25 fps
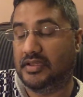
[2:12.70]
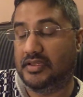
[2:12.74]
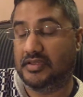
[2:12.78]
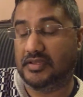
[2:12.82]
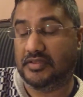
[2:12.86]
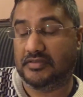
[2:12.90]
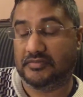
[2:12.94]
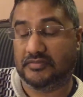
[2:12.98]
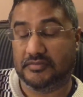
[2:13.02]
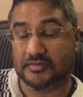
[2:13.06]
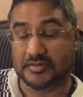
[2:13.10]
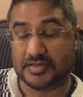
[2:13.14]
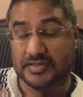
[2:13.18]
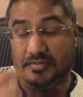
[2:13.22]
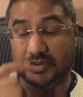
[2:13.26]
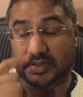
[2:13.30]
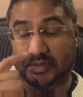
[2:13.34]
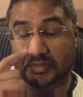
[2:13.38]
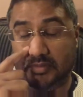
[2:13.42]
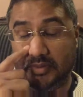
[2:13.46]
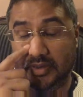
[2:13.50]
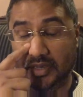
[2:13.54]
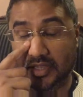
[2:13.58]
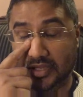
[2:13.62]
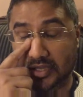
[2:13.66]
unfortunately, whether
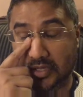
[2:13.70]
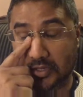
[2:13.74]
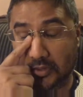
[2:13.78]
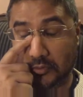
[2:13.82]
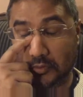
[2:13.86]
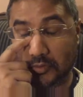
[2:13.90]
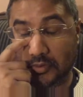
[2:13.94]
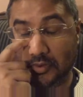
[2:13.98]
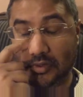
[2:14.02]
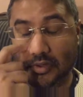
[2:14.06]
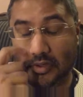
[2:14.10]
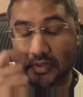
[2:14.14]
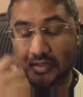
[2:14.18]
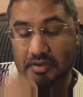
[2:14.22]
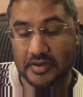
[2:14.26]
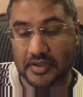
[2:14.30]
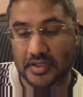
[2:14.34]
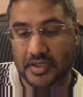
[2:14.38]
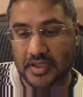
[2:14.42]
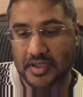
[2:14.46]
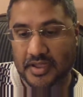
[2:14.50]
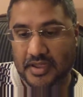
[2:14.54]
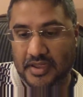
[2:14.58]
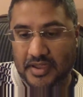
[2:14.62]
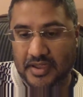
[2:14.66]
we like it or not,
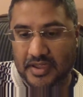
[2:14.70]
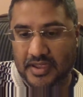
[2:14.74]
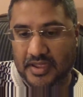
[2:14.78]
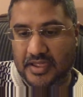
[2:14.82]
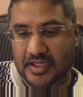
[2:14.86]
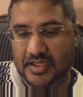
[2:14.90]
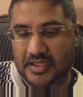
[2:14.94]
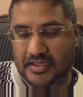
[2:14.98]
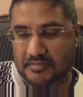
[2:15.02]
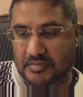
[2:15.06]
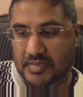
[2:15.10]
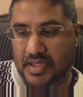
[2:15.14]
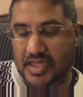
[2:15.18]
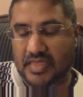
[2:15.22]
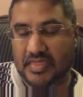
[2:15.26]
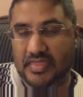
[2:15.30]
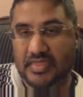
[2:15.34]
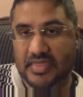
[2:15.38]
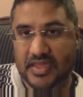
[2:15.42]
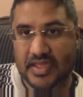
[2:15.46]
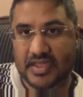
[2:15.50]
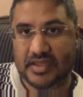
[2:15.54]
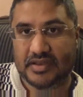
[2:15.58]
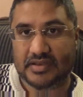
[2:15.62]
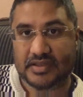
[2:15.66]

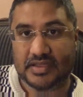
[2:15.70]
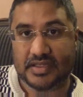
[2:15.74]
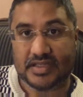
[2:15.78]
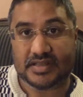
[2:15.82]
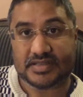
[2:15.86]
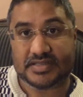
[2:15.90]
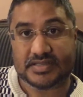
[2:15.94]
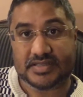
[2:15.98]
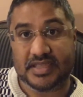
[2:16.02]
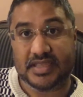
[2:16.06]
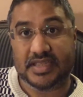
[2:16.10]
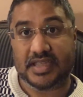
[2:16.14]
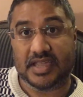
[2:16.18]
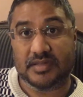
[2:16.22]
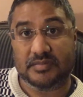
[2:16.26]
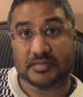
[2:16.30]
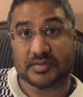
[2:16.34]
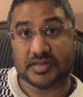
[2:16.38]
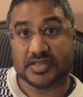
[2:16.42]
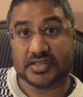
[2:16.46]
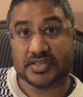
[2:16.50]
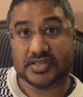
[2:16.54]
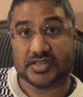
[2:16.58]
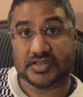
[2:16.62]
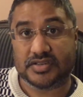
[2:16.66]
then it's the
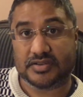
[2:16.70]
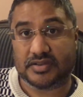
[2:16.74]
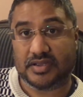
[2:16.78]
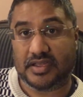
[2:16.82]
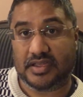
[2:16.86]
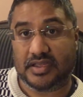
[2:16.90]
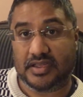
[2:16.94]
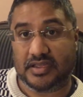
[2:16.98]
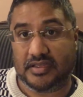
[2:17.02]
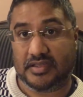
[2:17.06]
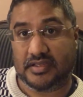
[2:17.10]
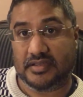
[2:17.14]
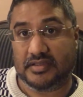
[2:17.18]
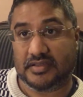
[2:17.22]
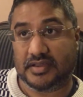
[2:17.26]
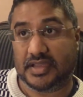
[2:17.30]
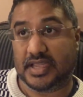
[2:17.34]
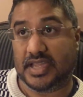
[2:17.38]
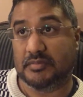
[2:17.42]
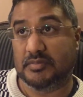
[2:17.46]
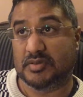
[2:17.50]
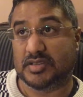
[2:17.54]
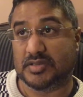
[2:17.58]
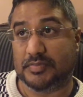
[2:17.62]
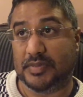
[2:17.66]
Cambridge
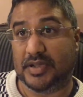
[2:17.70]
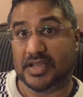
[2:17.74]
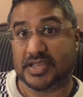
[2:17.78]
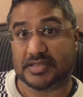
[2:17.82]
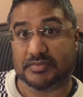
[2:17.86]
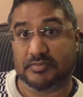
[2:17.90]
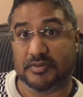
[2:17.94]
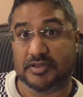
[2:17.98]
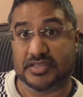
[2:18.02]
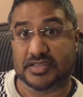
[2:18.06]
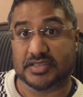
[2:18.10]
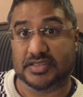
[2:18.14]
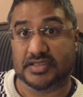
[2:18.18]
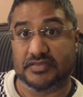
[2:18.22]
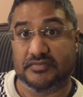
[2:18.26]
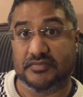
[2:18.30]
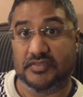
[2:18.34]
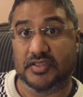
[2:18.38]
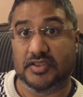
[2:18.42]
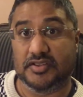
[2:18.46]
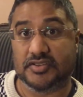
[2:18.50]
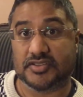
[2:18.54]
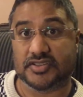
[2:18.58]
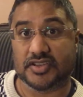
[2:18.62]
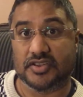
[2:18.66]
Past, Present and
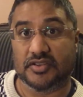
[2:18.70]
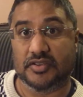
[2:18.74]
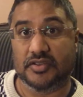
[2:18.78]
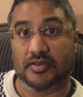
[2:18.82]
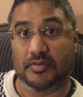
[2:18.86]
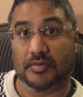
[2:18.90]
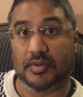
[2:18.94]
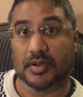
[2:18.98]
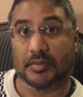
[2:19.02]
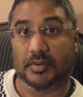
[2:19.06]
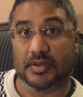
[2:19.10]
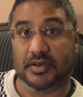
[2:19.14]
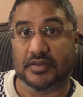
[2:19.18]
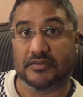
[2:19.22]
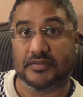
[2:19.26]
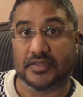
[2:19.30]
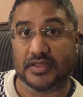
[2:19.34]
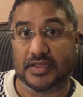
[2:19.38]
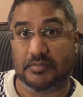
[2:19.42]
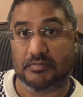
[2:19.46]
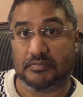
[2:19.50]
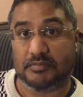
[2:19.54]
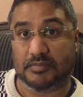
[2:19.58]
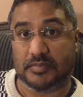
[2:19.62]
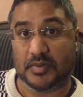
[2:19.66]
Future, who are one of
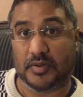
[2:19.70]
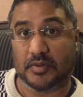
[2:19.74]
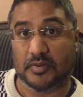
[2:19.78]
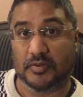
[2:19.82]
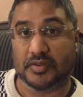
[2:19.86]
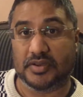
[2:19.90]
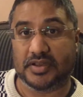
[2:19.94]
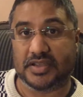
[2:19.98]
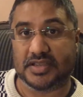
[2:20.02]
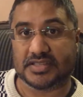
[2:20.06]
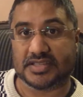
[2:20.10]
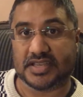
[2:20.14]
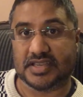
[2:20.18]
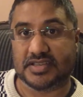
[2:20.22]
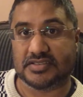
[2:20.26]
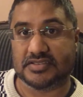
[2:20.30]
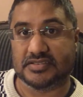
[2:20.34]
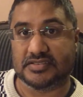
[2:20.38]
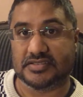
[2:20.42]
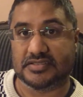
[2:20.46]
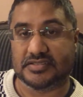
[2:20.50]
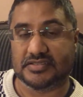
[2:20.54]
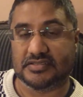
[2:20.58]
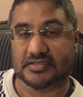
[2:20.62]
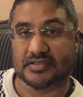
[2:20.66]
the
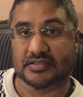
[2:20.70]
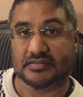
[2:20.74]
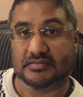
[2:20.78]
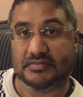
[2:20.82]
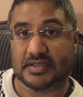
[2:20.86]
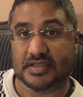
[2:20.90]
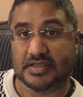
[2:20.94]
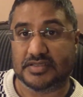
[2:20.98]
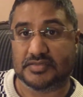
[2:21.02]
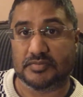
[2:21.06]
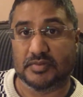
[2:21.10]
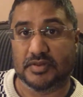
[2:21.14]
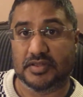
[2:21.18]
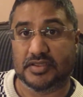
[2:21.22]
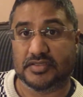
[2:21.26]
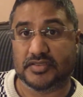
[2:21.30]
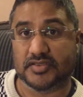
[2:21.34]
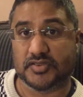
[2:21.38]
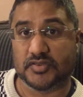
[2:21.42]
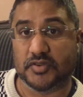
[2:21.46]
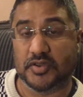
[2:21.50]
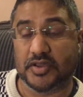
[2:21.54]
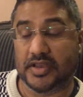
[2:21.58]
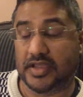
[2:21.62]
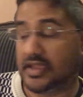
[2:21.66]
organisations that it's worth
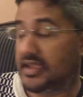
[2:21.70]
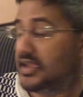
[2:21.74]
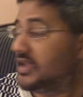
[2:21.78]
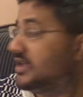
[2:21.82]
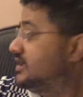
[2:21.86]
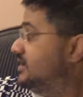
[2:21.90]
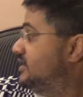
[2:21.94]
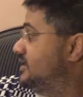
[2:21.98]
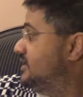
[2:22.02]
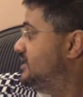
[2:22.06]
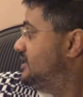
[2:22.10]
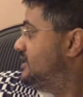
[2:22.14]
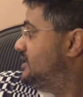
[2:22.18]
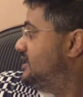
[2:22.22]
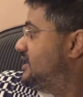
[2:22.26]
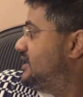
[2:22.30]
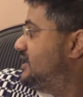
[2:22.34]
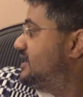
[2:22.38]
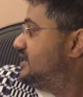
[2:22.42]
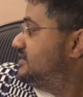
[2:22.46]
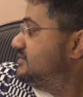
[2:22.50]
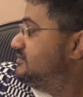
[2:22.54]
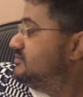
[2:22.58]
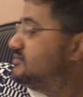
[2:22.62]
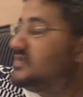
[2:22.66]
joining.
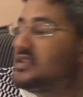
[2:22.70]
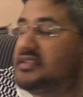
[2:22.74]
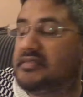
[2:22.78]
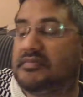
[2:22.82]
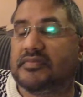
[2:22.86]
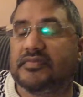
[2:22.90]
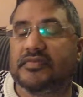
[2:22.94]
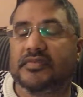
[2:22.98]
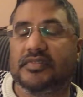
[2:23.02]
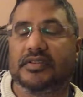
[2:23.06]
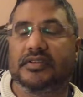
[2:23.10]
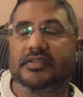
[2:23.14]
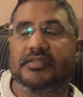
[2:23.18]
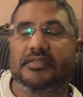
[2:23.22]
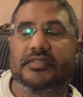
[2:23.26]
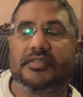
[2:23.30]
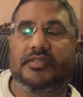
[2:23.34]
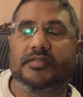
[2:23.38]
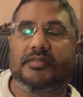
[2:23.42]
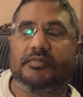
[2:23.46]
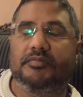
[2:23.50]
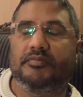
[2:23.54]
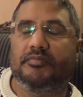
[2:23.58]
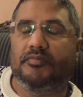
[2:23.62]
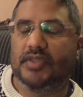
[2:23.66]
And
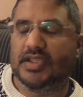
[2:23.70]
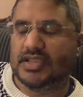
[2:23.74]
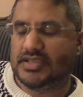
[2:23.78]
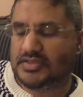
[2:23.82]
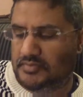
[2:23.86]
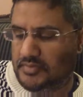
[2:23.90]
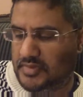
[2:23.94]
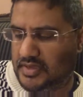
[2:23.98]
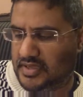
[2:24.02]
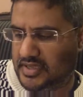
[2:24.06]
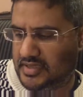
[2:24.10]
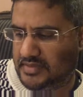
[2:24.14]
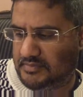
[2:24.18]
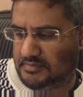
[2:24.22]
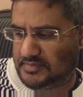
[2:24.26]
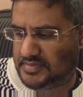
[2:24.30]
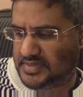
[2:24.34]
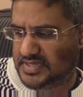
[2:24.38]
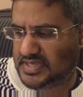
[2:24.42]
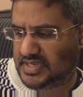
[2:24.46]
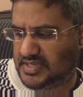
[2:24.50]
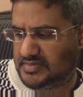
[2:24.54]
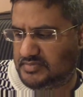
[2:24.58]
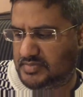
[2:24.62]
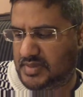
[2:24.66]
the reason why I
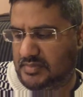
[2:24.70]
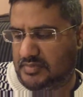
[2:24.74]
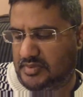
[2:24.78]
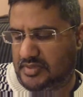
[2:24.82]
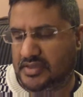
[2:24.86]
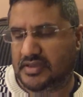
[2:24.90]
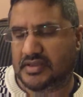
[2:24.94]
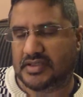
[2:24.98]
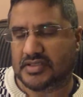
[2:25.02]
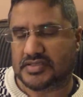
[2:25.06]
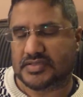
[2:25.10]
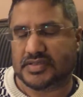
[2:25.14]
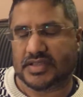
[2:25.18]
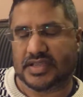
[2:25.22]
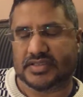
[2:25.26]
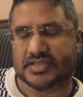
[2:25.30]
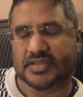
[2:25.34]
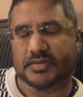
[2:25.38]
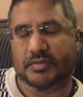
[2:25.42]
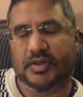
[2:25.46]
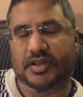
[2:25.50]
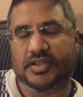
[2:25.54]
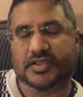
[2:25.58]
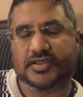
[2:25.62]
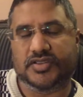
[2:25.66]
say to people, you know, it's actually
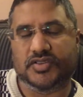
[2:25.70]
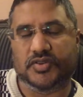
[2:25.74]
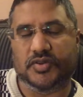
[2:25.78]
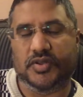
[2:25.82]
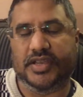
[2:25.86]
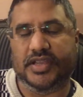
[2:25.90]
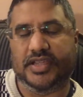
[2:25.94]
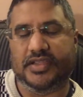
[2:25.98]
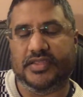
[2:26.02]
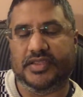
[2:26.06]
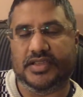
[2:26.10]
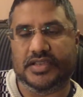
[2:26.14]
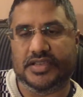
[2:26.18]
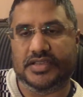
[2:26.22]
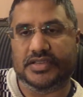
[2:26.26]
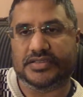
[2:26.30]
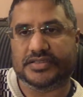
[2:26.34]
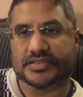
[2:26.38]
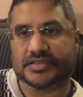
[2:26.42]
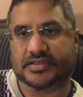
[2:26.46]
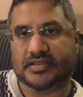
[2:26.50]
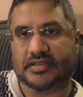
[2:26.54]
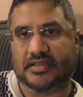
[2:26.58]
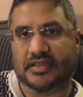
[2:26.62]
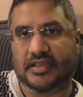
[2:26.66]
worth joining
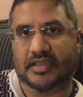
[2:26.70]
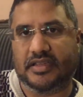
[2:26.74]
these